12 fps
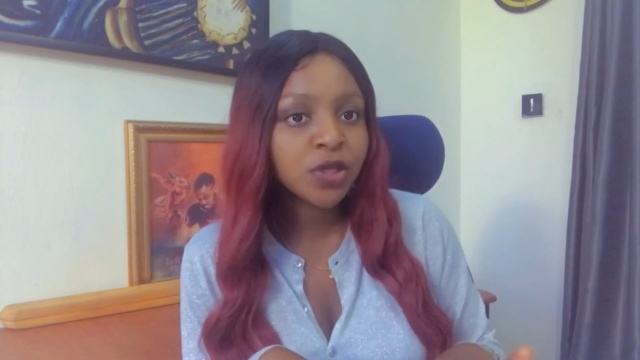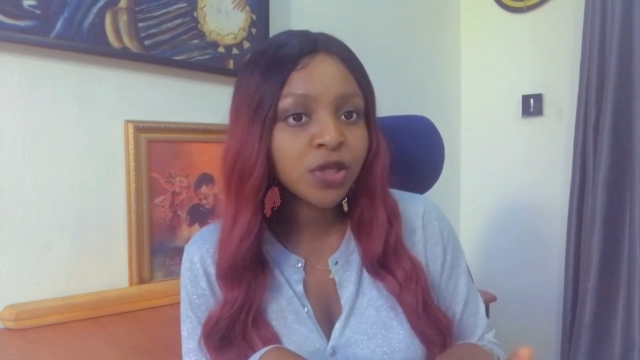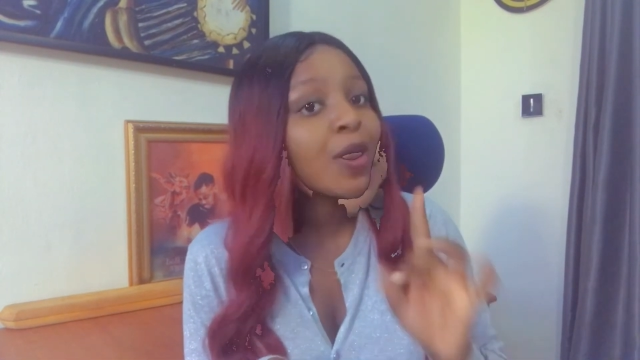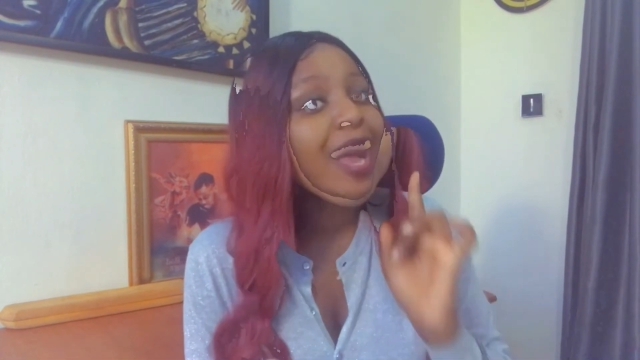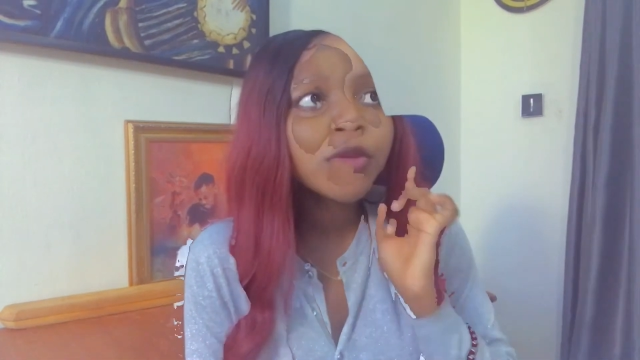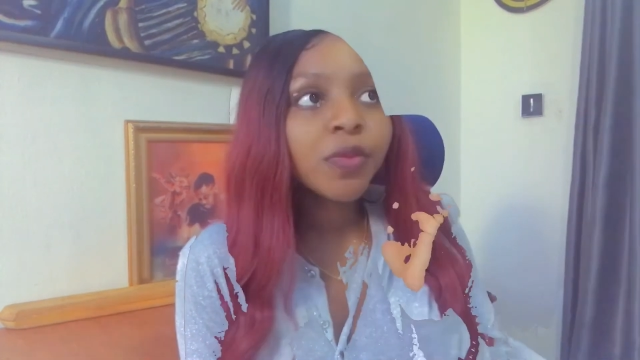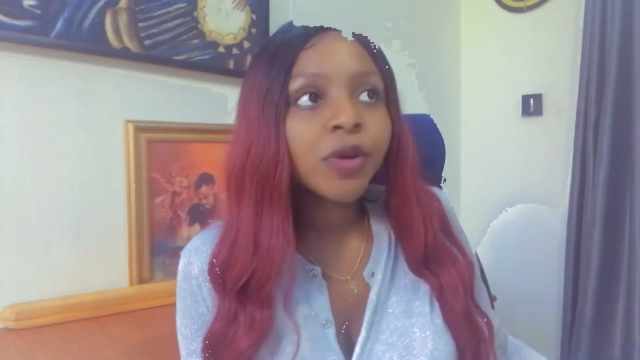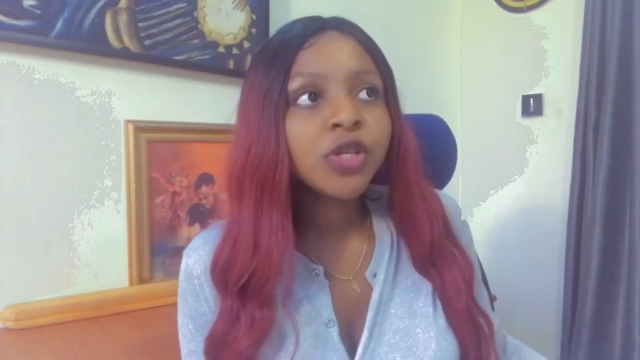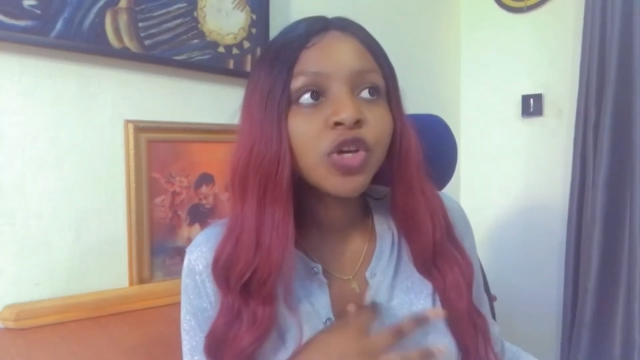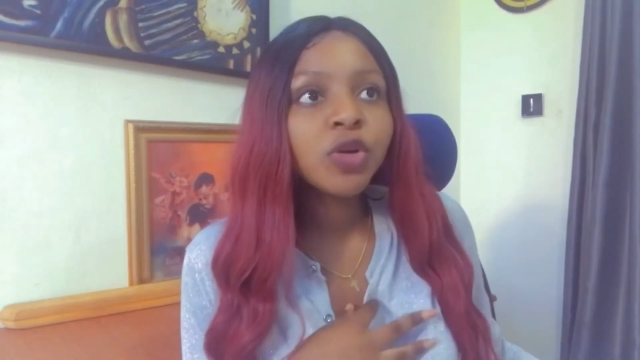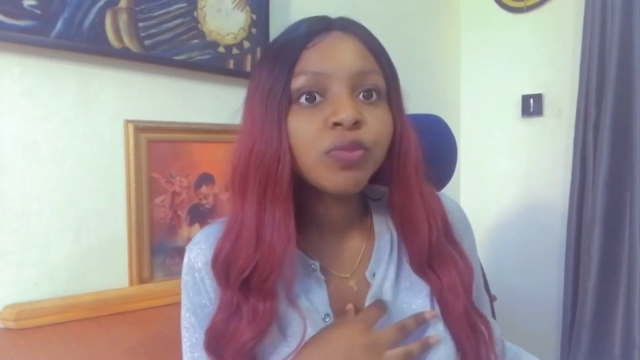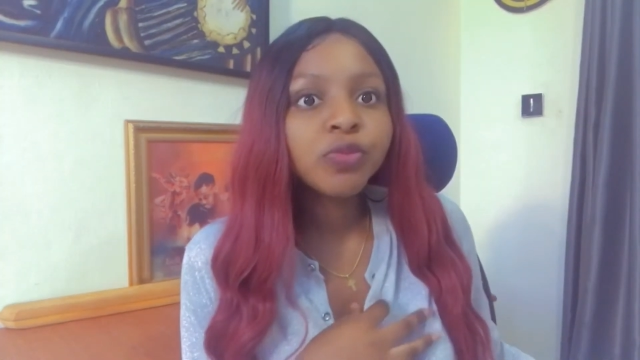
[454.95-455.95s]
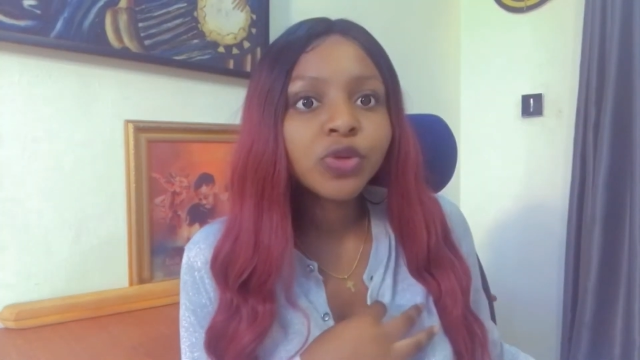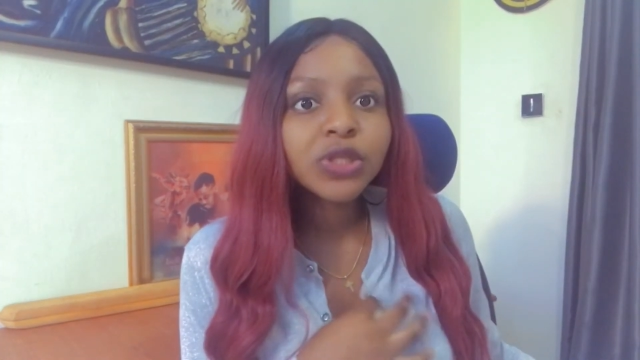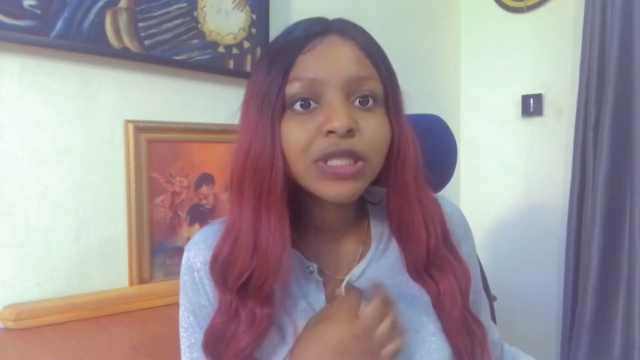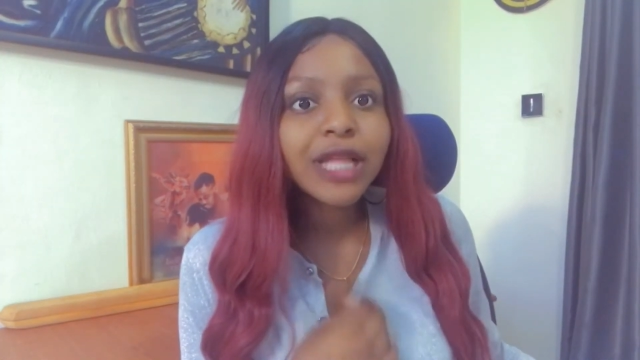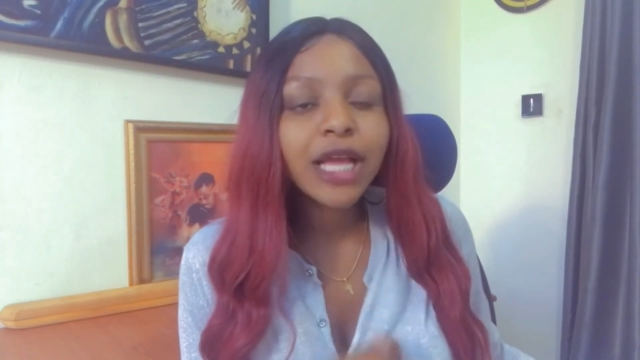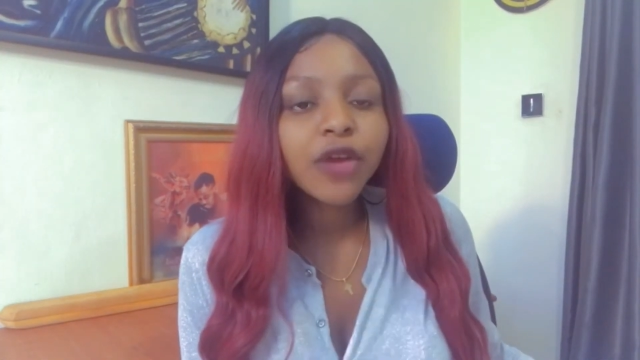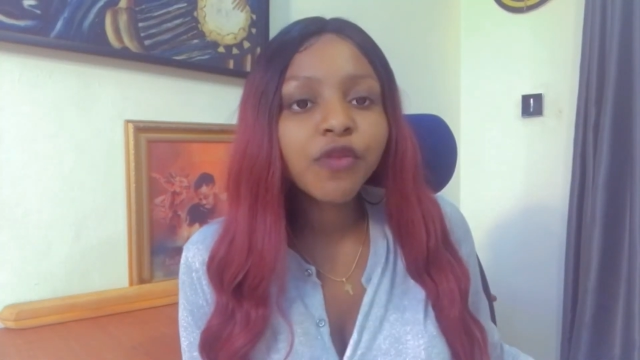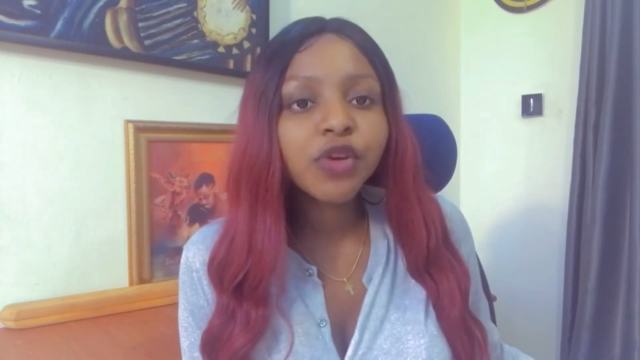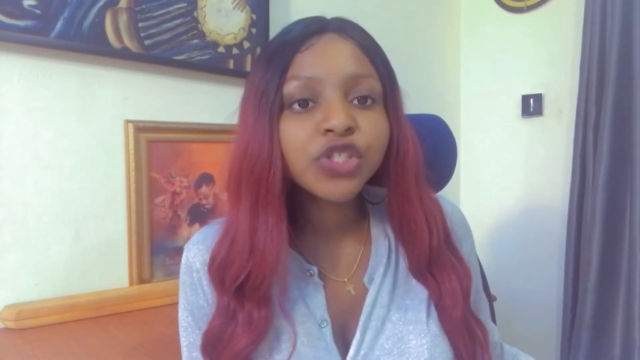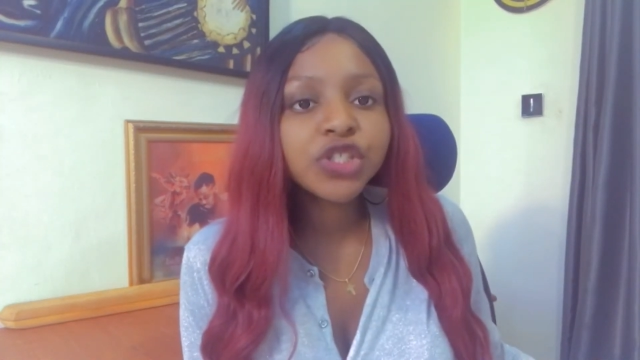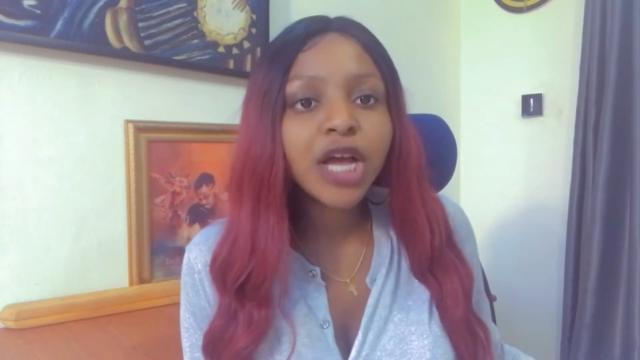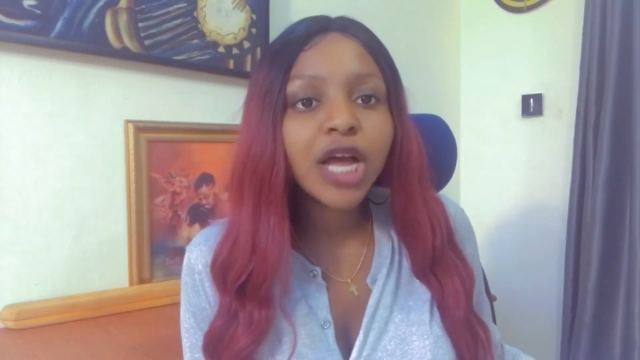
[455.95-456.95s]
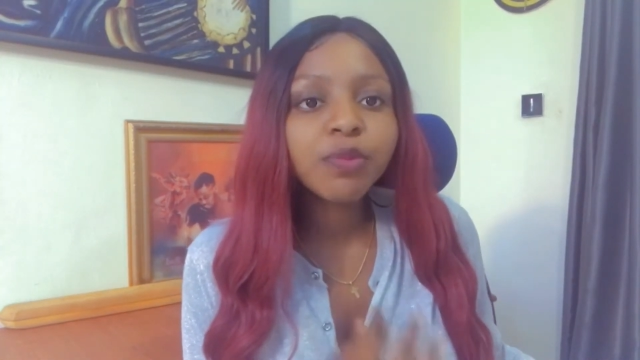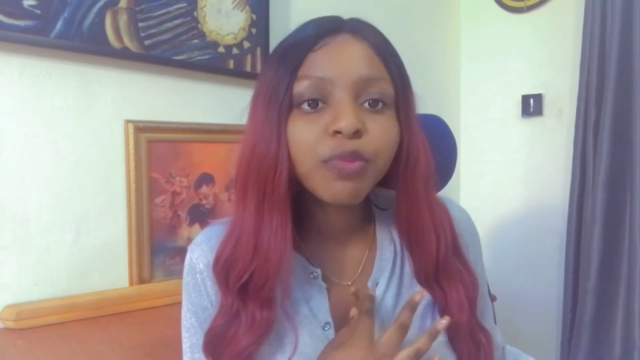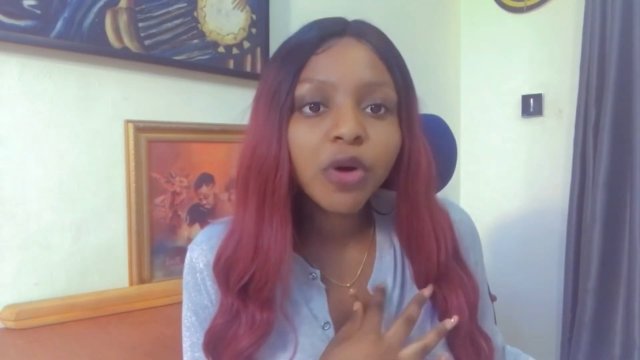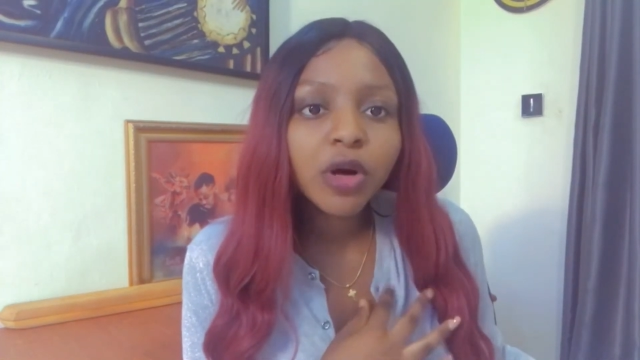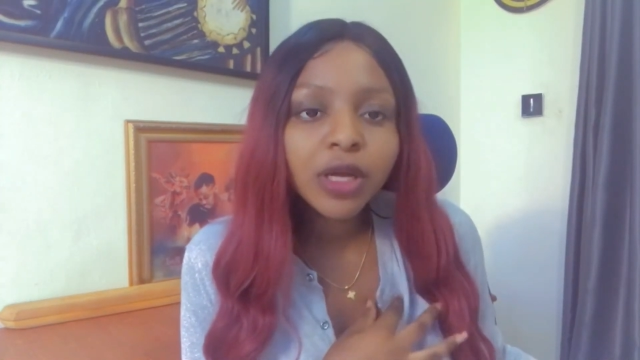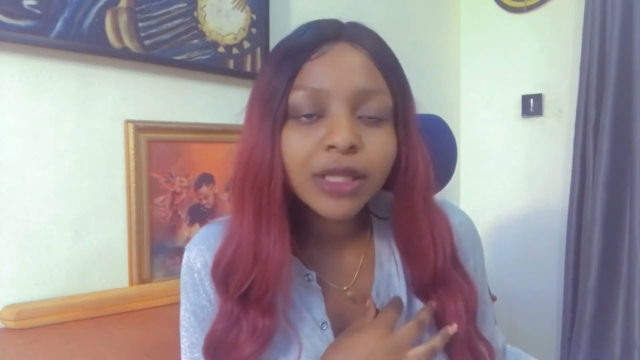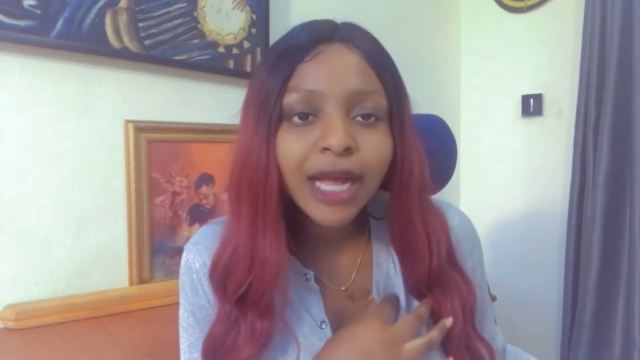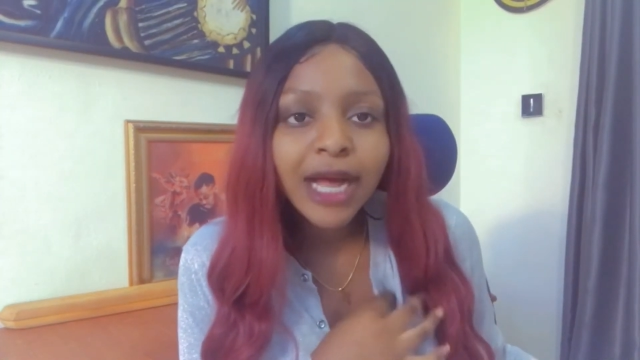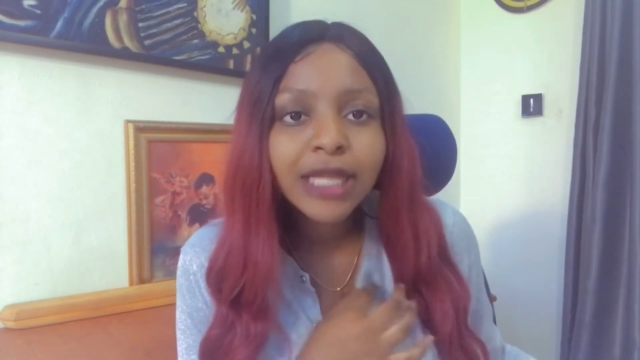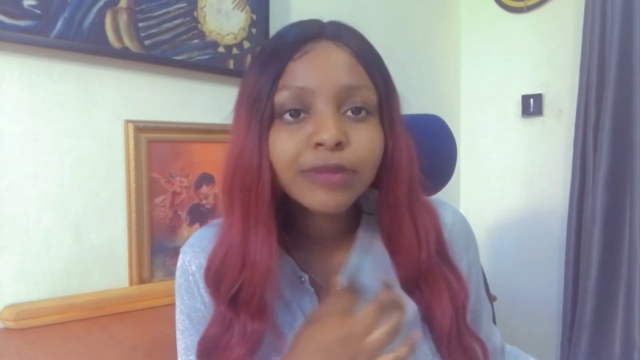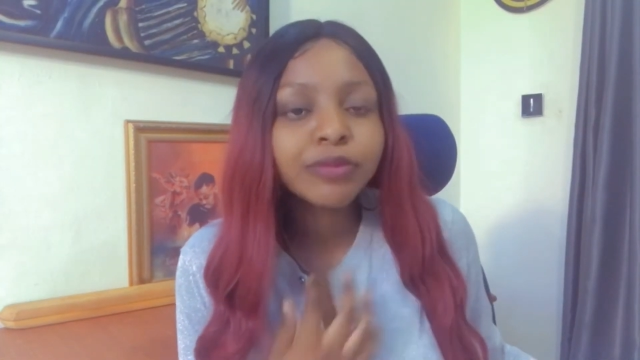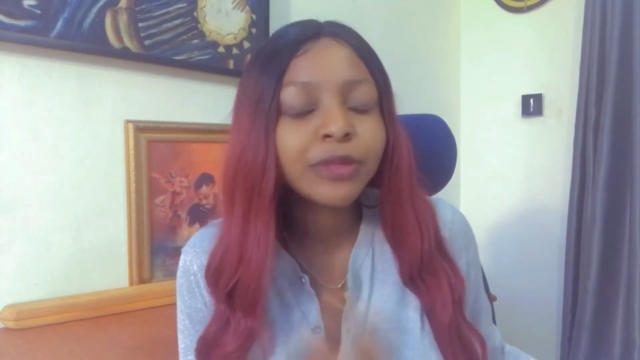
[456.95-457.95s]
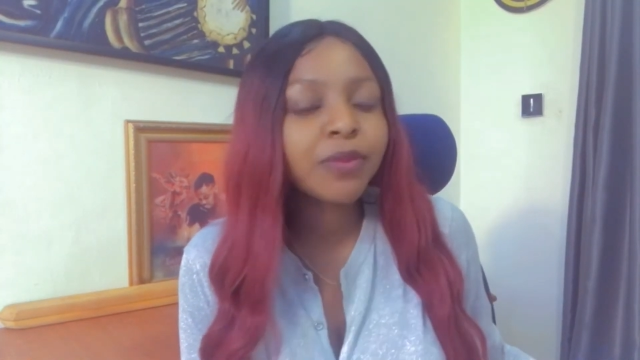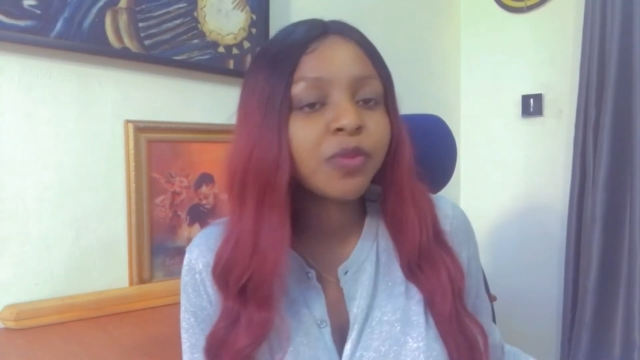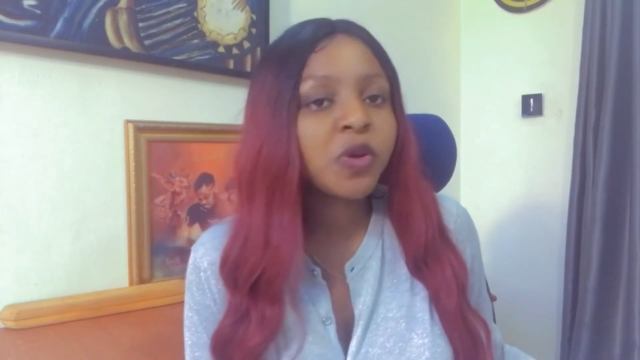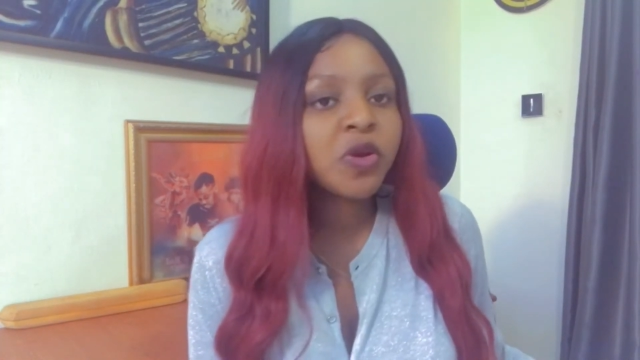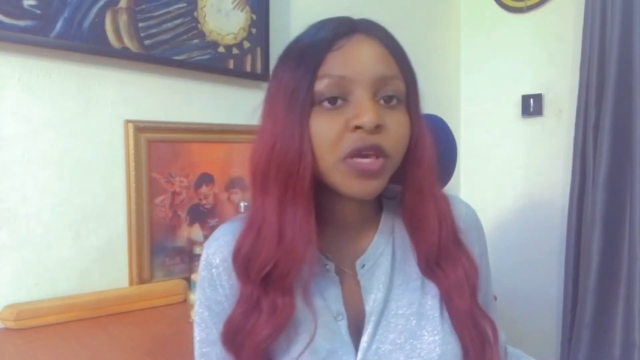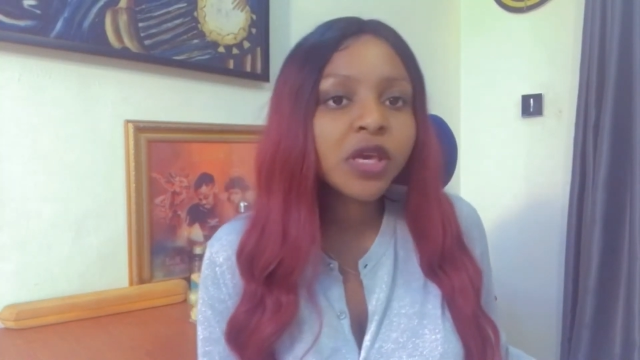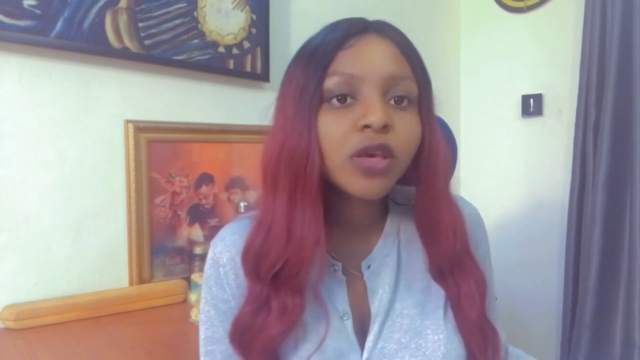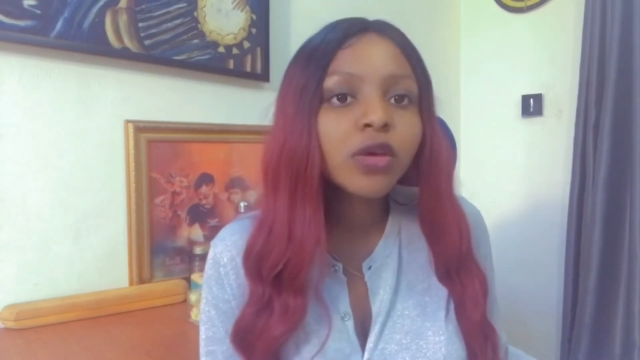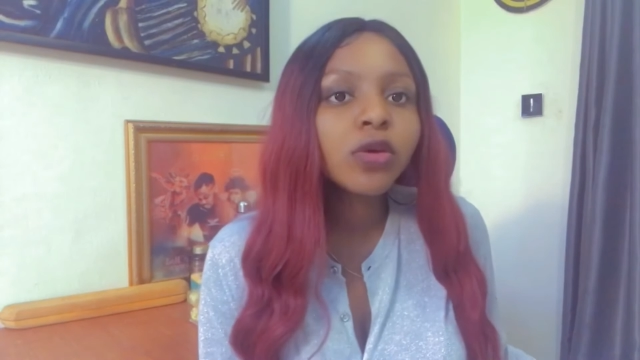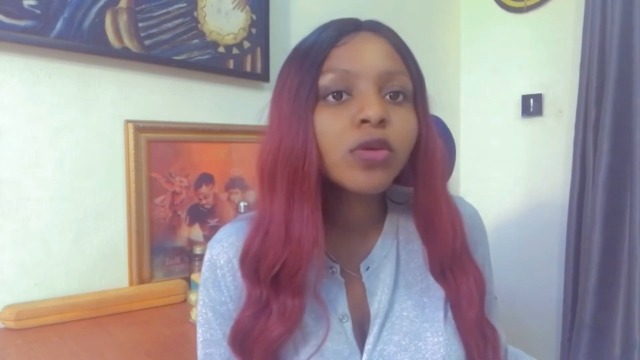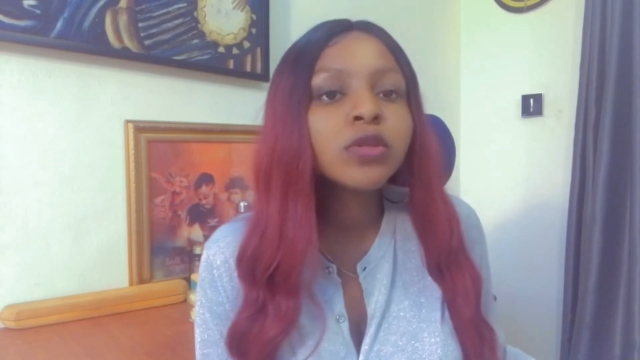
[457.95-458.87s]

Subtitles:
So I mentioned books like Rich Dad, Poor Dad, Napoleon Hills,